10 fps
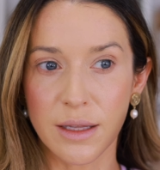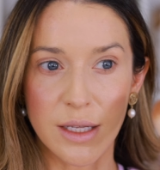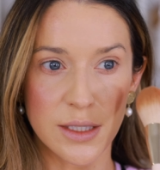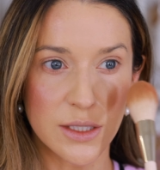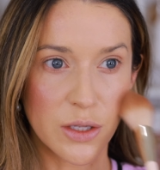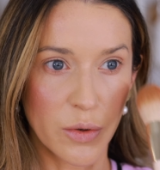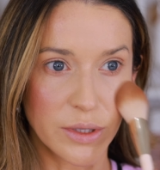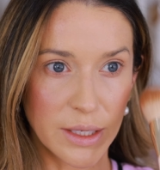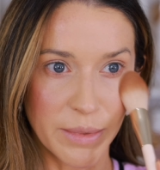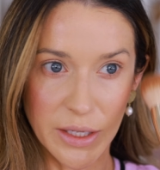and then
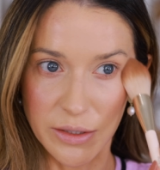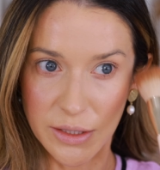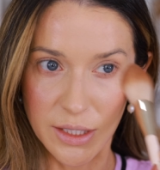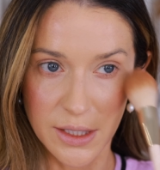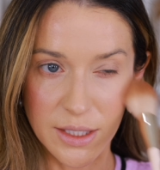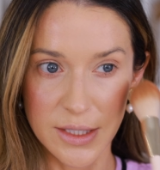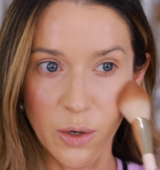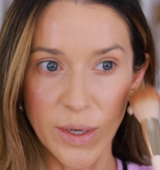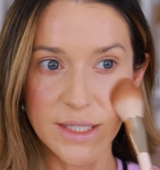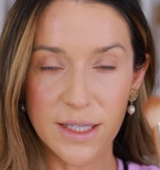slowly build. That's
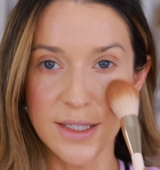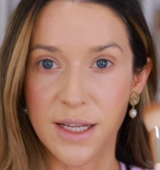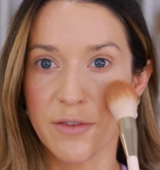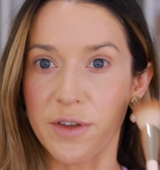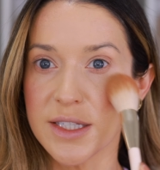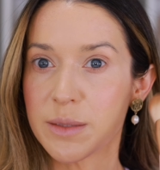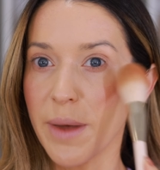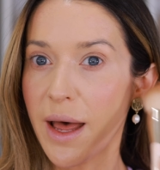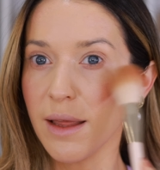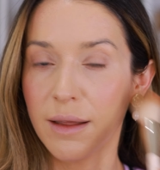always the safest
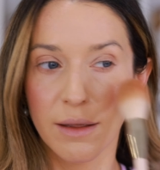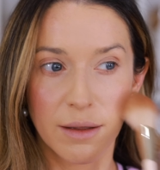bet.